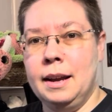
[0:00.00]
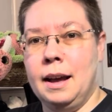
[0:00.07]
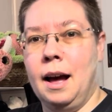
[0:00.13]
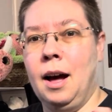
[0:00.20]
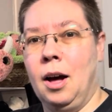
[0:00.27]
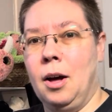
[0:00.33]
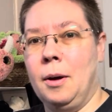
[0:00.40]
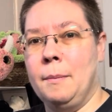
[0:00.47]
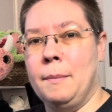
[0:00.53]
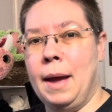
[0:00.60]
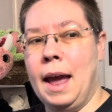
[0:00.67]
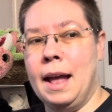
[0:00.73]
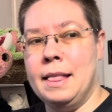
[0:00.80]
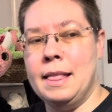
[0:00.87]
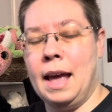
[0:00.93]

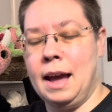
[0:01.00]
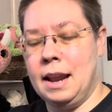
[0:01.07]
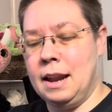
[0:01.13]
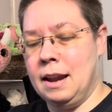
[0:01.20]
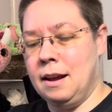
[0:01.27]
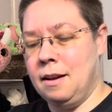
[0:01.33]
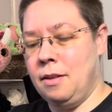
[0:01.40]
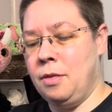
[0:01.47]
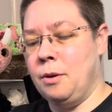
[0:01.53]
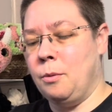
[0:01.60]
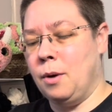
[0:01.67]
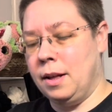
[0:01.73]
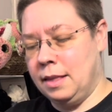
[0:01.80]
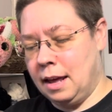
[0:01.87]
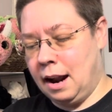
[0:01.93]
And then the
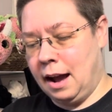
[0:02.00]
one that